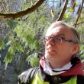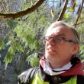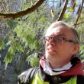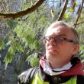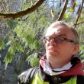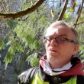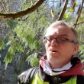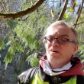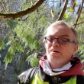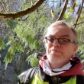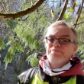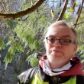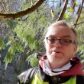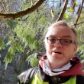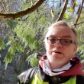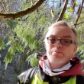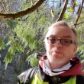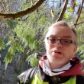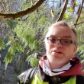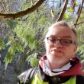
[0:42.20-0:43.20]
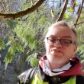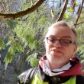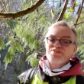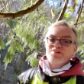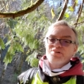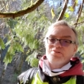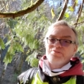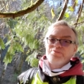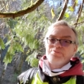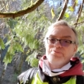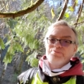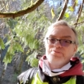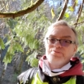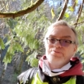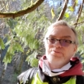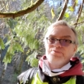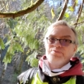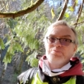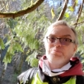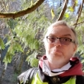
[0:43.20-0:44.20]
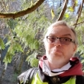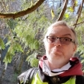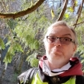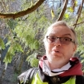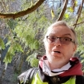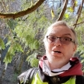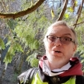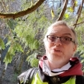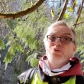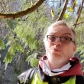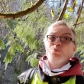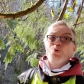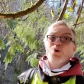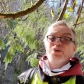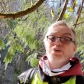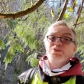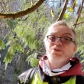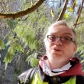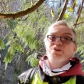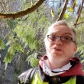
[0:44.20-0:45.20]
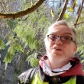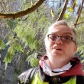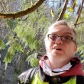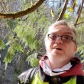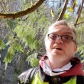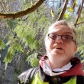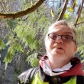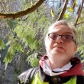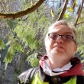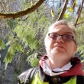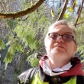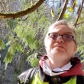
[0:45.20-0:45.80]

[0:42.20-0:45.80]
you know, I find myself by the water a lot.